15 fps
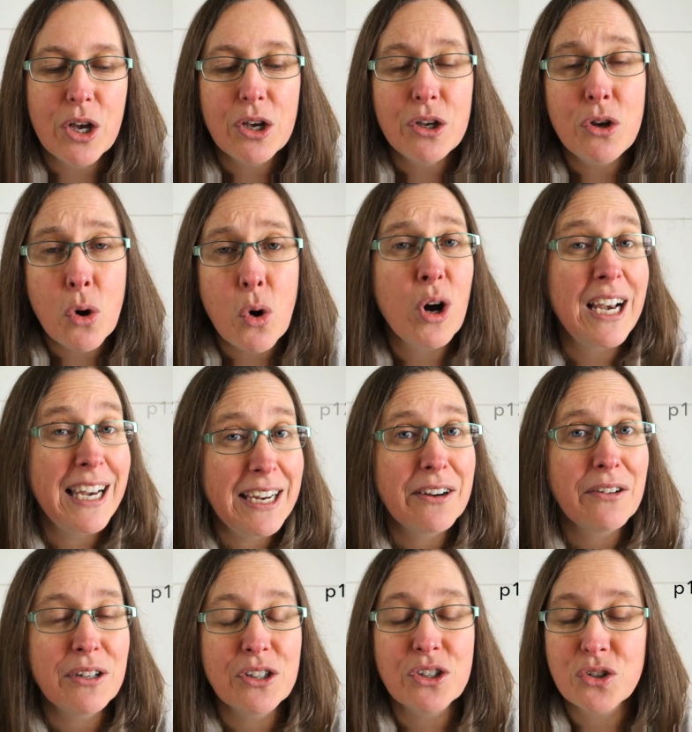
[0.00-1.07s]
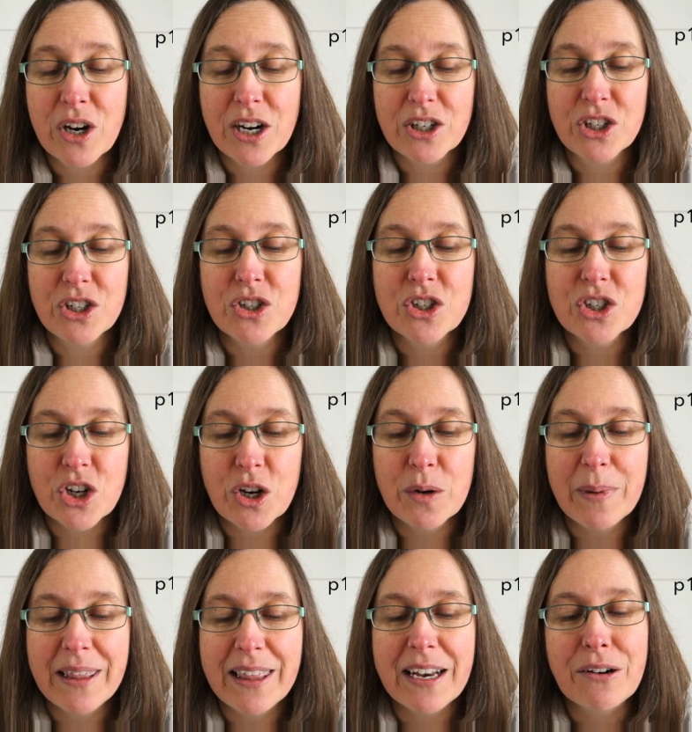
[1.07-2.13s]
Your clear instructions showed
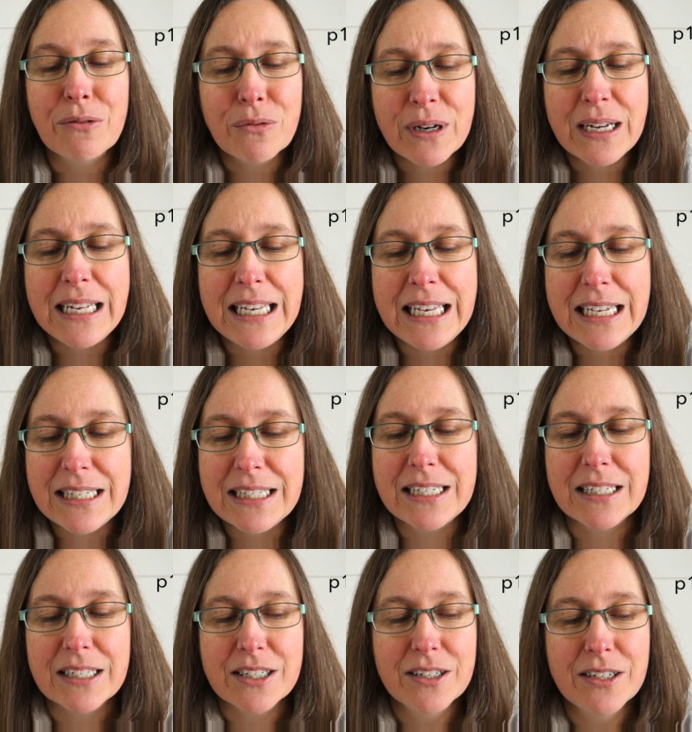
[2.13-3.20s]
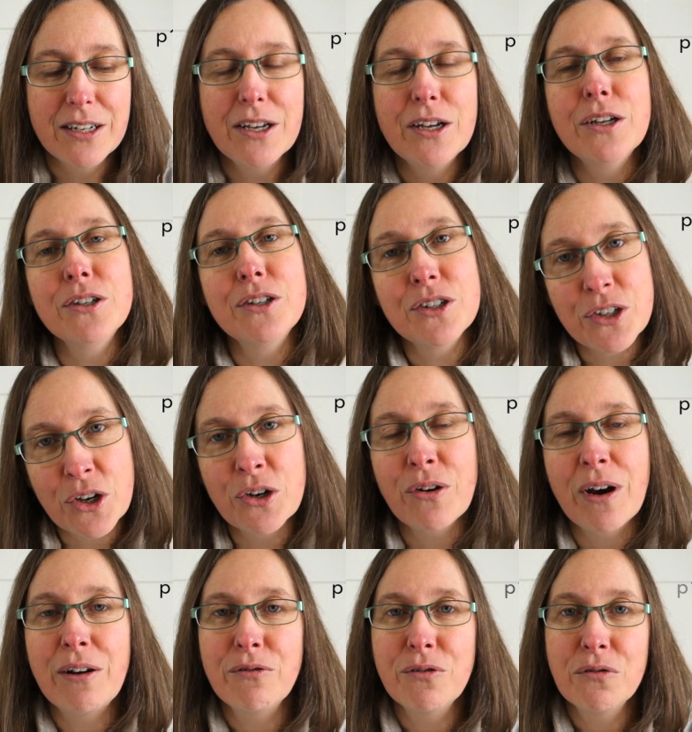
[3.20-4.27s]
me that it really isn't. So
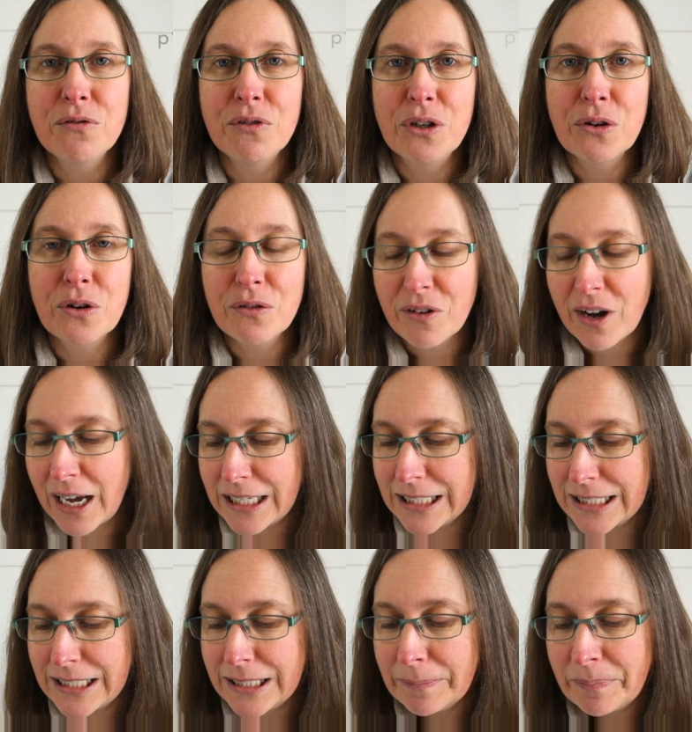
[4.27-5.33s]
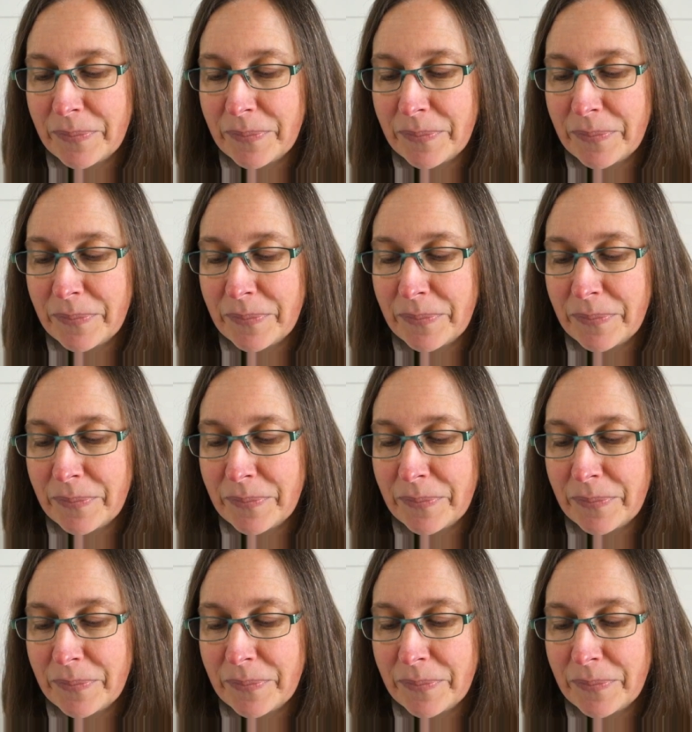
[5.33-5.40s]
grateful for your advice."